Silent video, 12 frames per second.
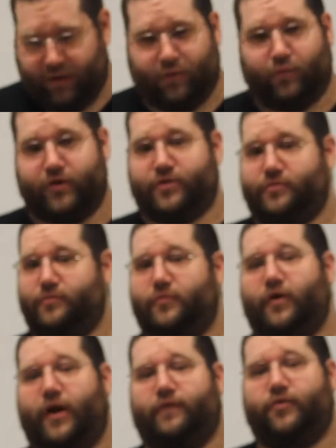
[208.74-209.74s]
which
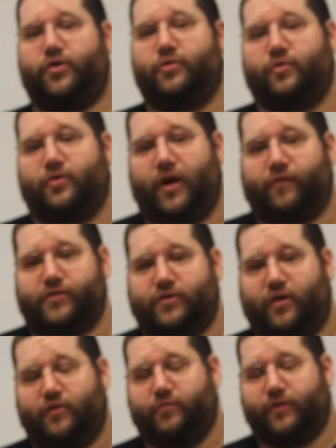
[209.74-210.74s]
every newer graphics
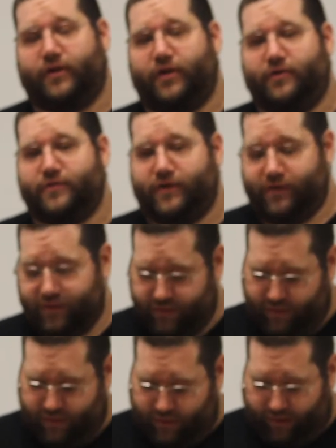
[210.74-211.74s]
card really uses.
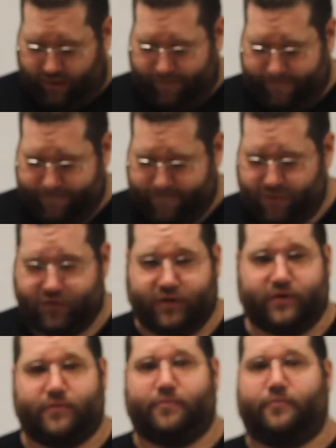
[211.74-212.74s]
You
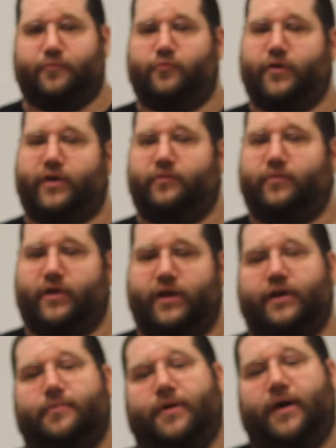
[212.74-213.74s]
just really
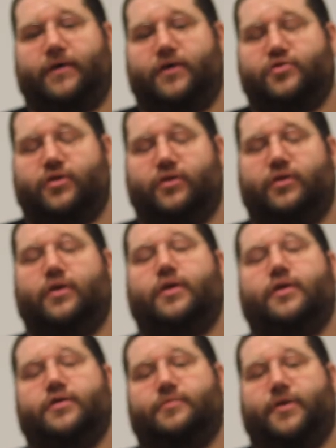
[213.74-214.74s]
need to pay attention
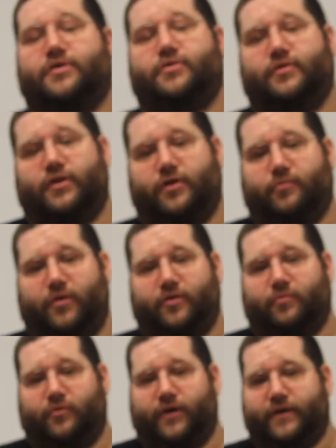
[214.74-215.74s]
to make sure that your
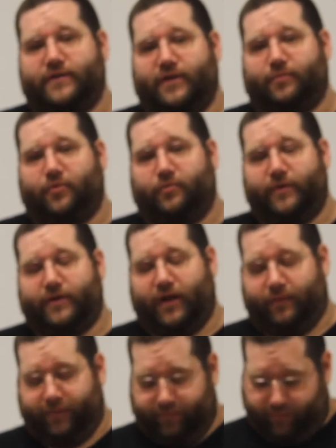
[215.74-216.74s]
motherboard has the appropriate
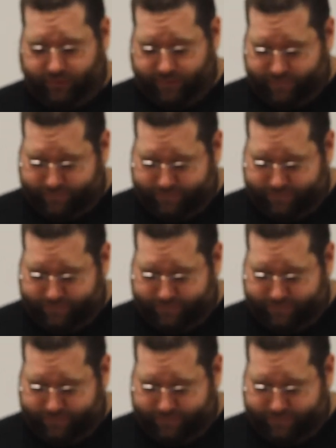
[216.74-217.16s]
type of port.